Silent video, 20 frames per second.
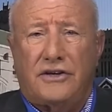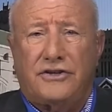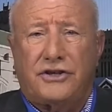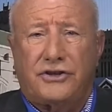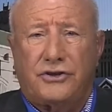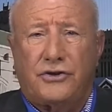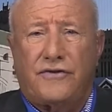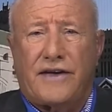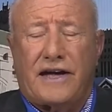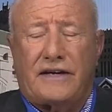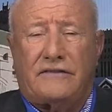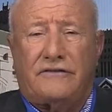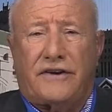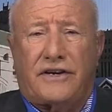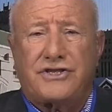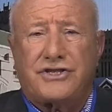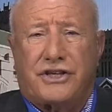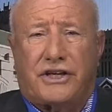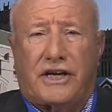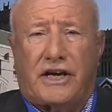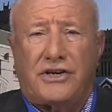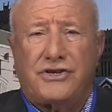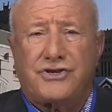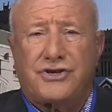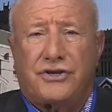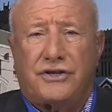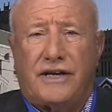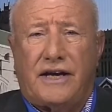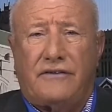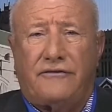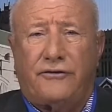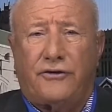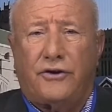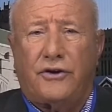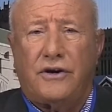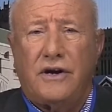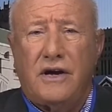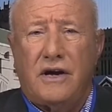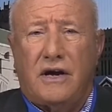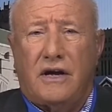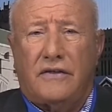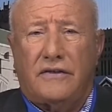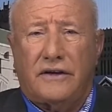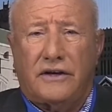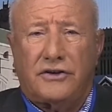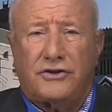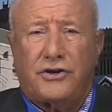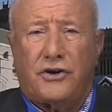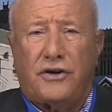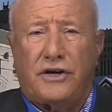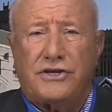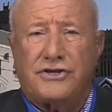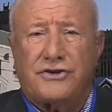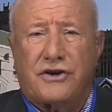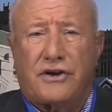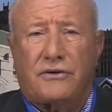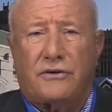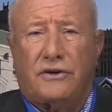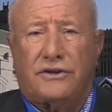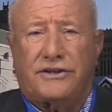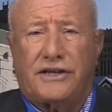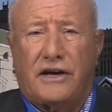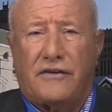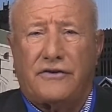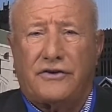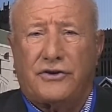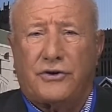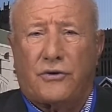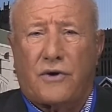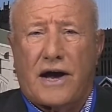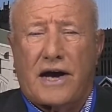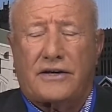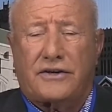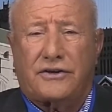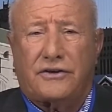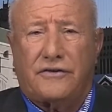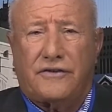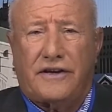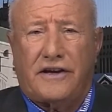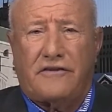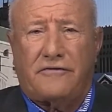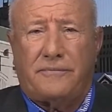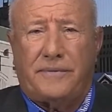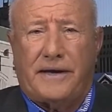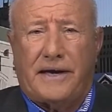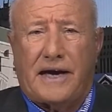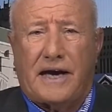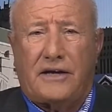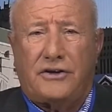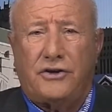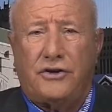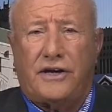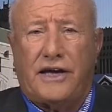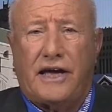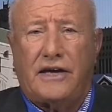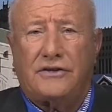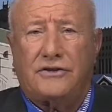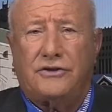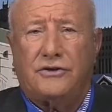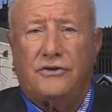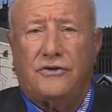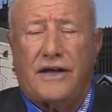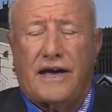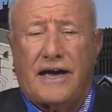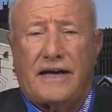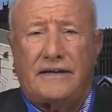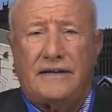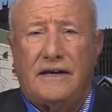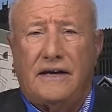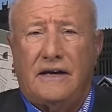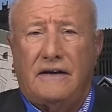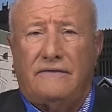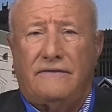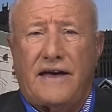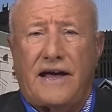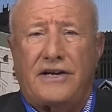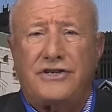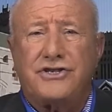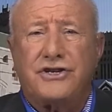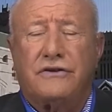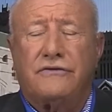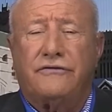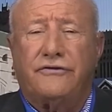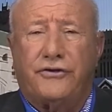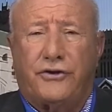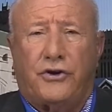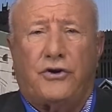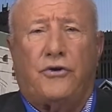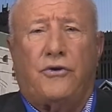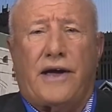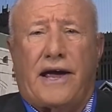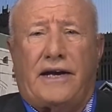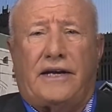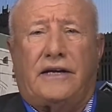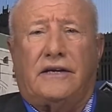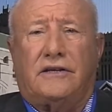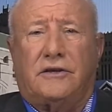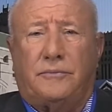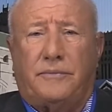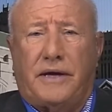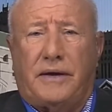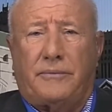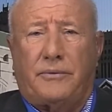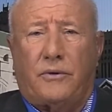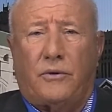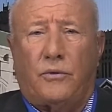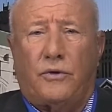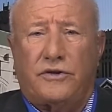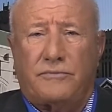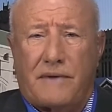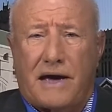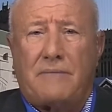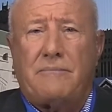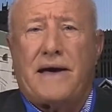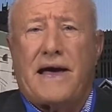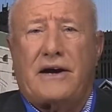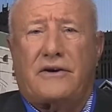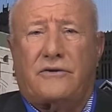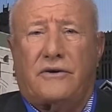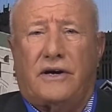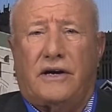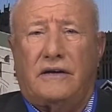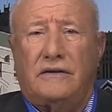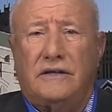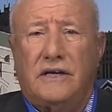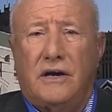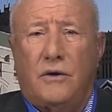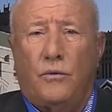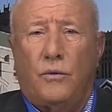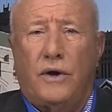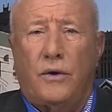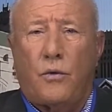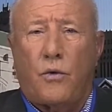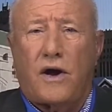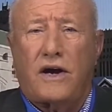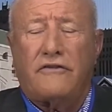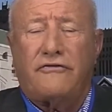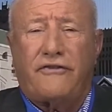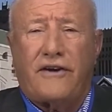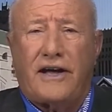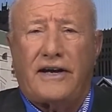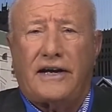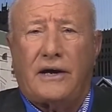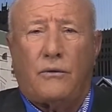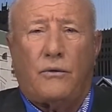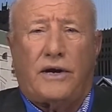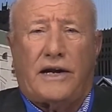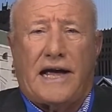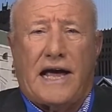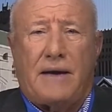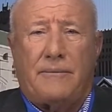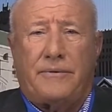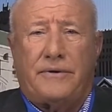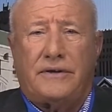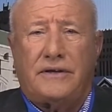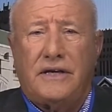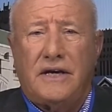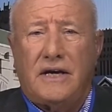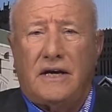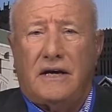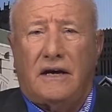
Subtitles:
to do that investigation. And for the Attorney General to tell the director of the FBI, you can't do that, that is infuriating to people with my background. We want to find out what happened.